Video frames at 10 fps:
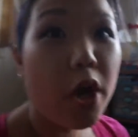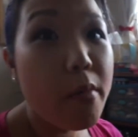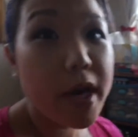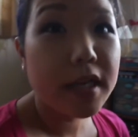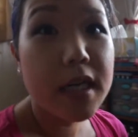
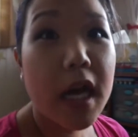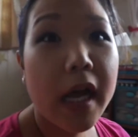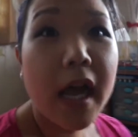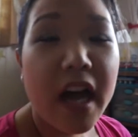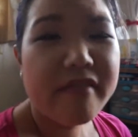going
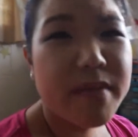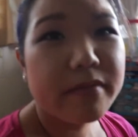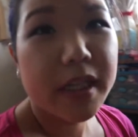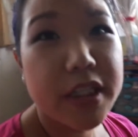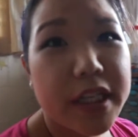i've
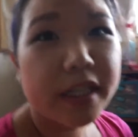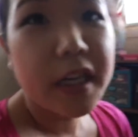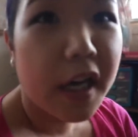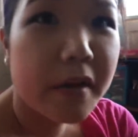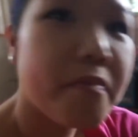been watching
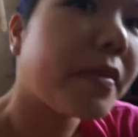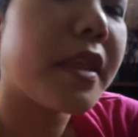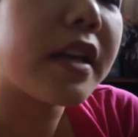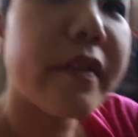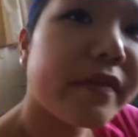um
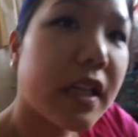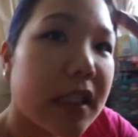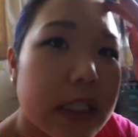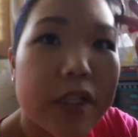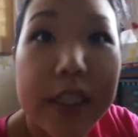
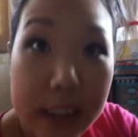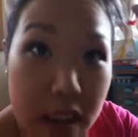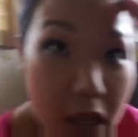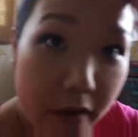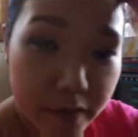netflix series
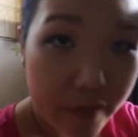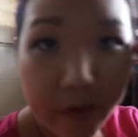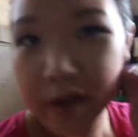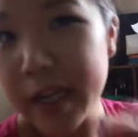love